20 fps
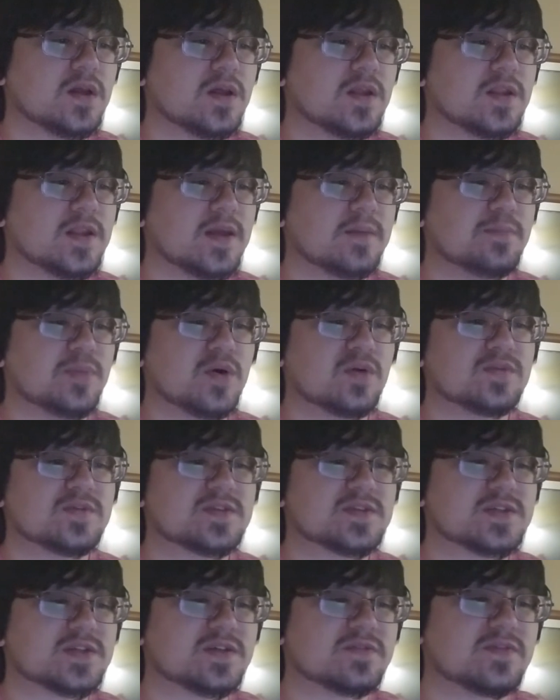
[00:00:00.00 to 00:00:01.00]
they both
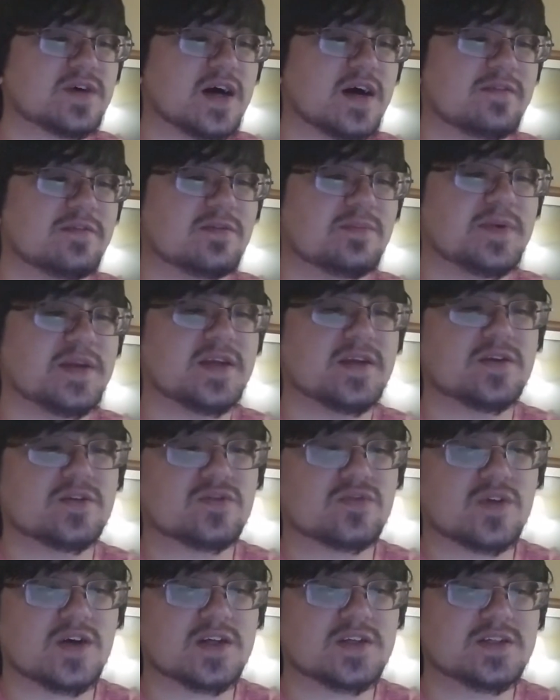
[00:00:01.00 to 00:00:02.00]
survived being
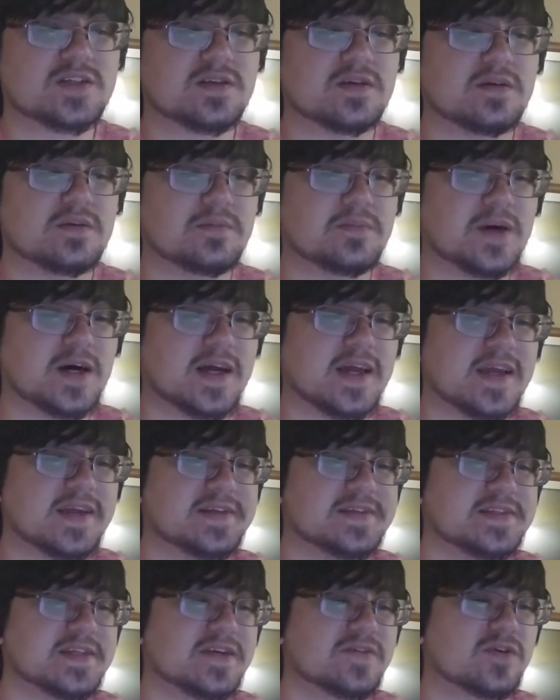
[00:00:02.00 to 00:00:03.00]
crushed by
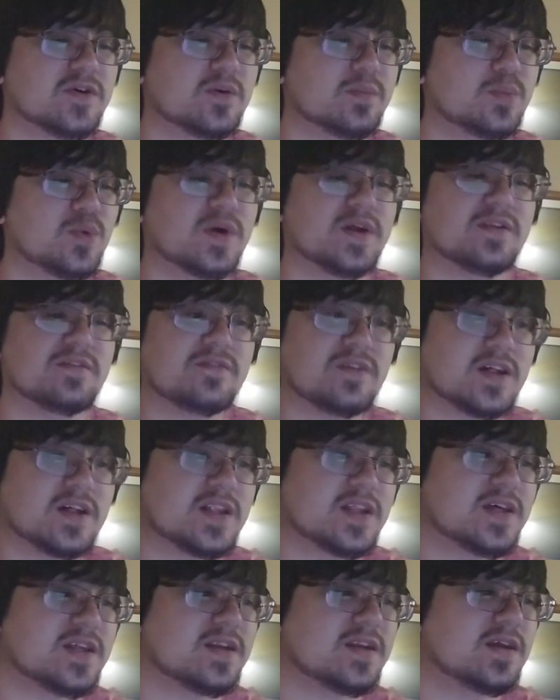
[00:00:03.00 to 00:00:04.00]
a 0-point
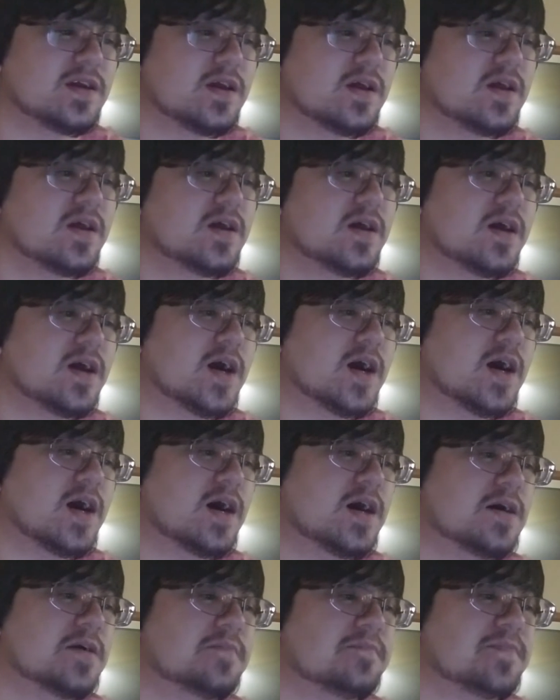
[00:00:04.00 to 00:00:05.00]
villain.
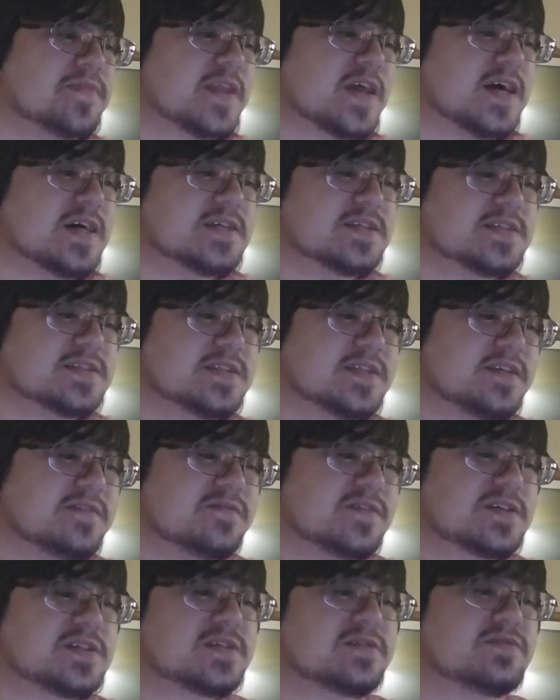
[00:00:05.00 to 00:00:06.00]
As the
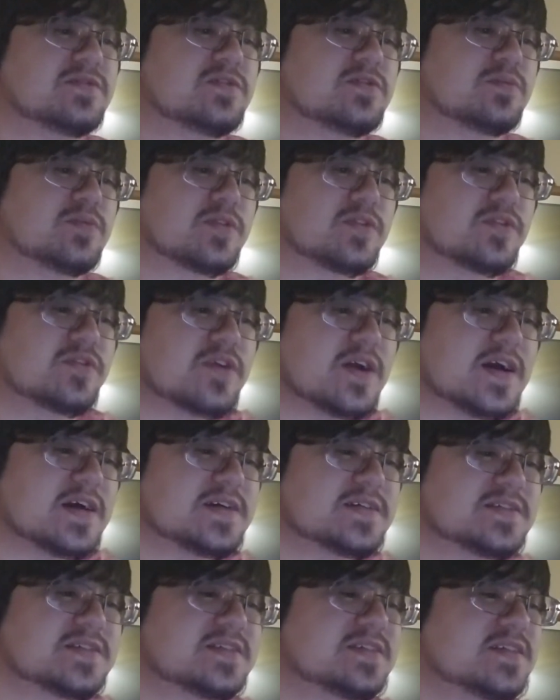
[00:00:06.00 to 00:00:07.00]
festival
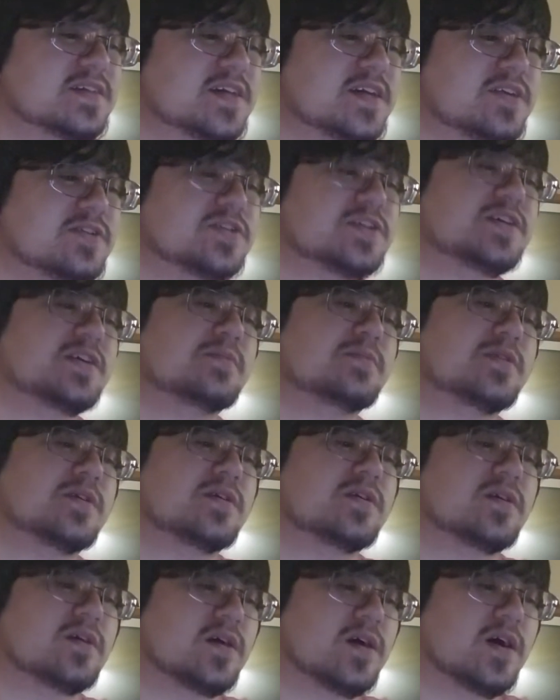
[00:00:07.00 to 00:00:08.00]
progressed,
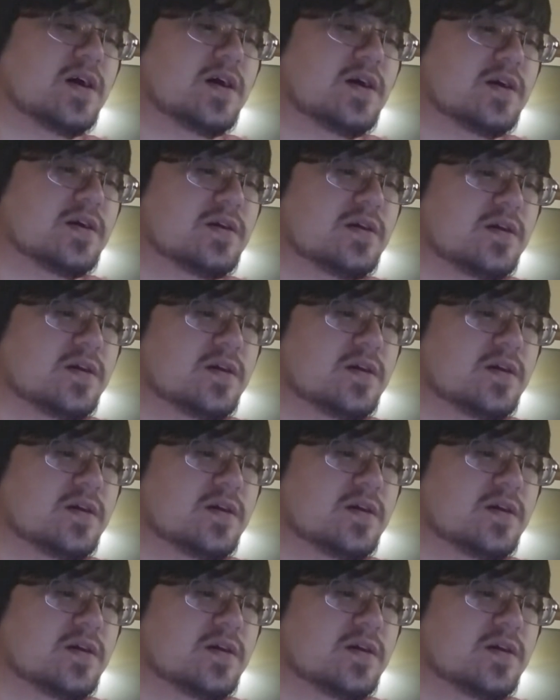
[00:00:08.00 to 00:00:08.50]
Kirishima